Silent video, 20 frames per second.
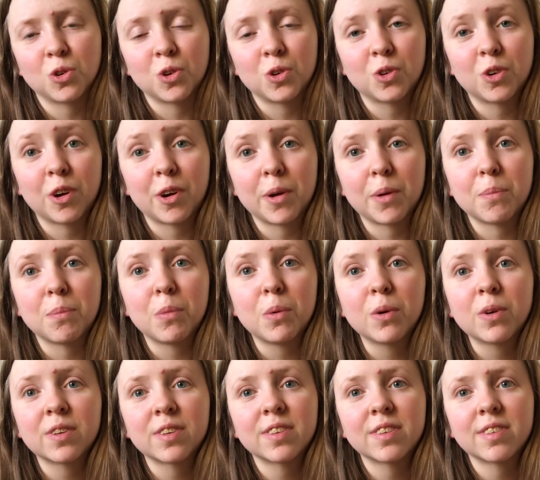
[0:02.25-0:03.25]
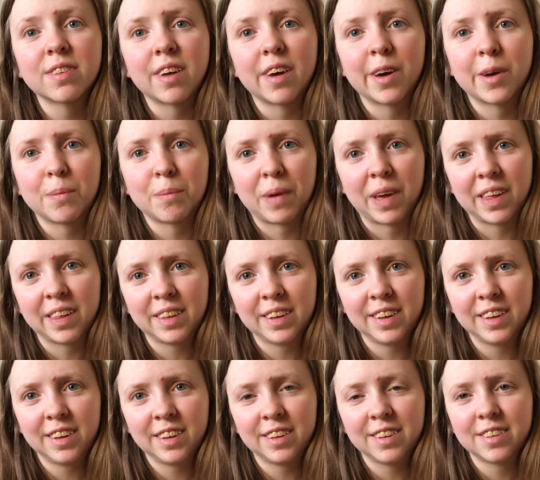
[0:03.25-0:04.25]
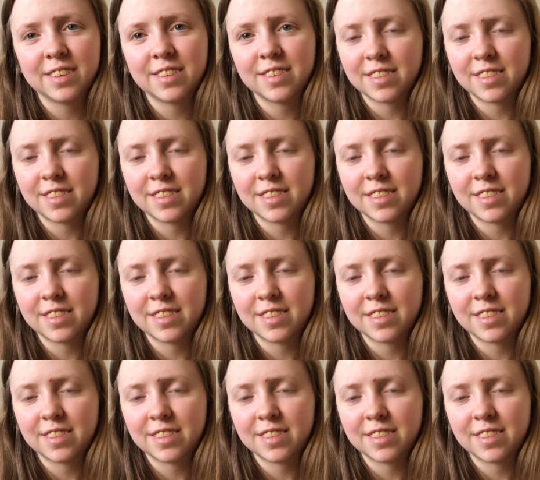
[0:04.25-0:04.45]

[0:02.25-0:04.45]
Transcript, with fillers: Earl Grey Books. I'm Ellie.